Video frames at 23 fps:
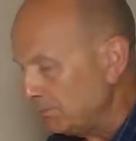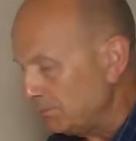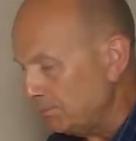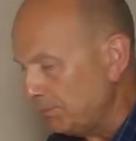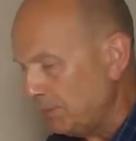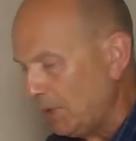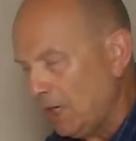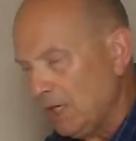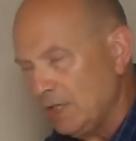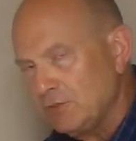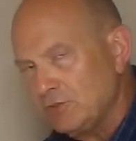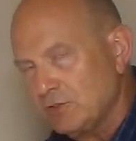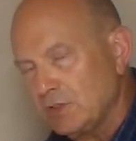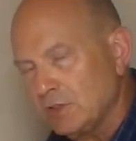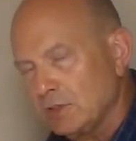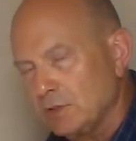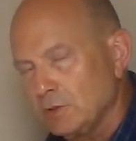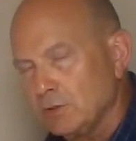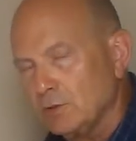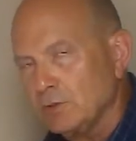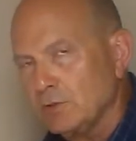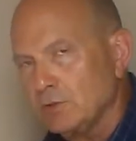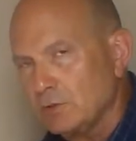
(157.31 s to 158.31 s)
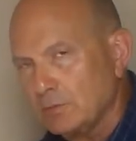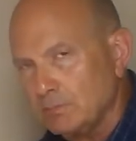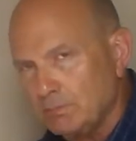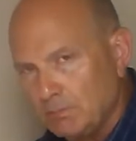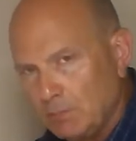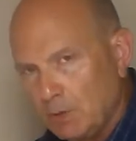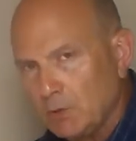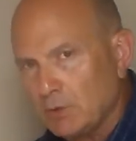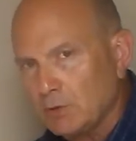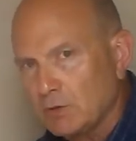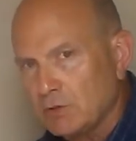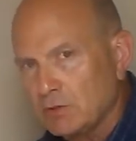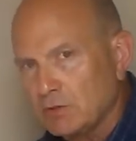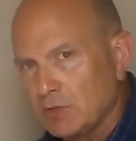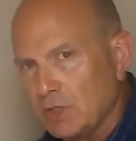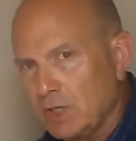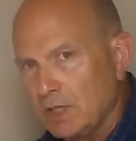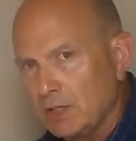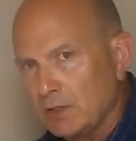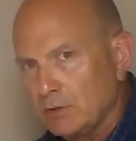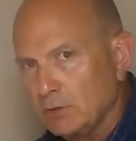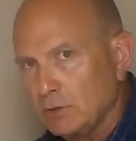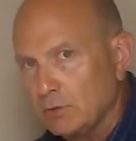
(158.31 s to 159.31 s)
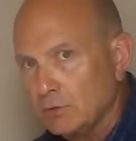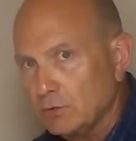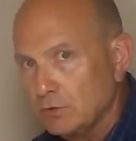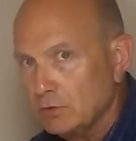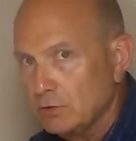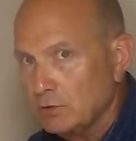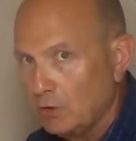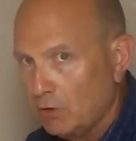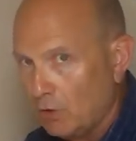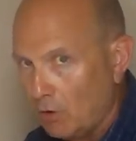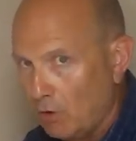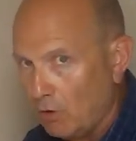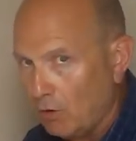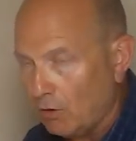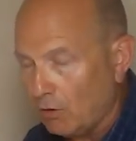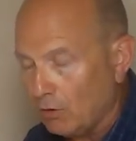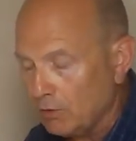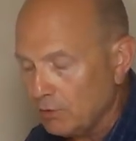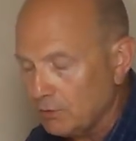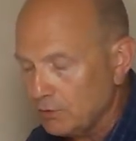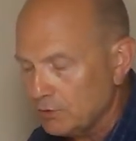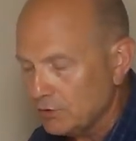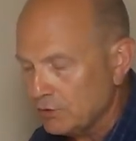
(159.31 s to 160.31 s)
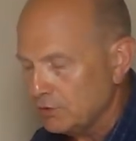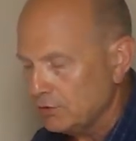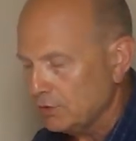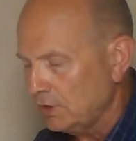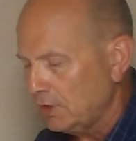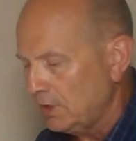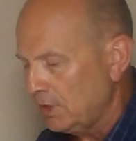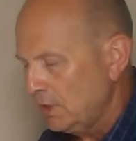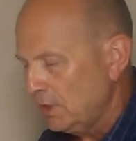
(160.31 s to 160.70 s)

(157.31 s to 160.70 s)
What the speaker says: bicycles, motorcycles, cars.